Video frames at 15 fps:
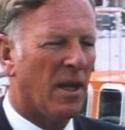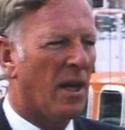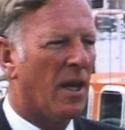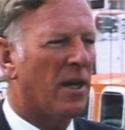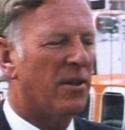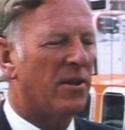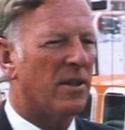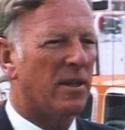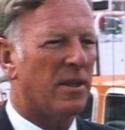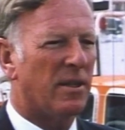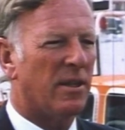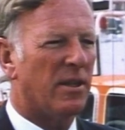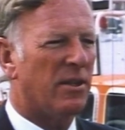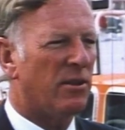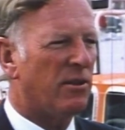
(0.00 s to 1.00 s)
And
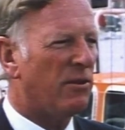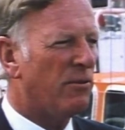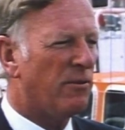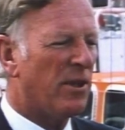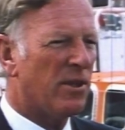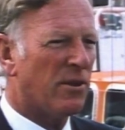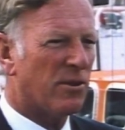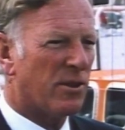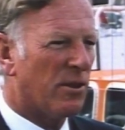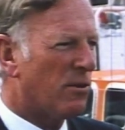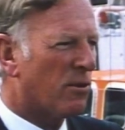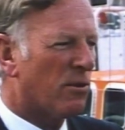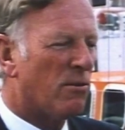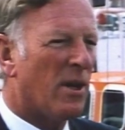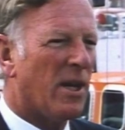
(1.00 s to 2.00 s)
you've only got to
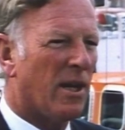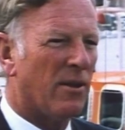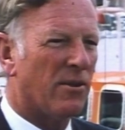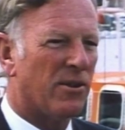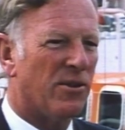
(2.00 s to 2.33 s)
look around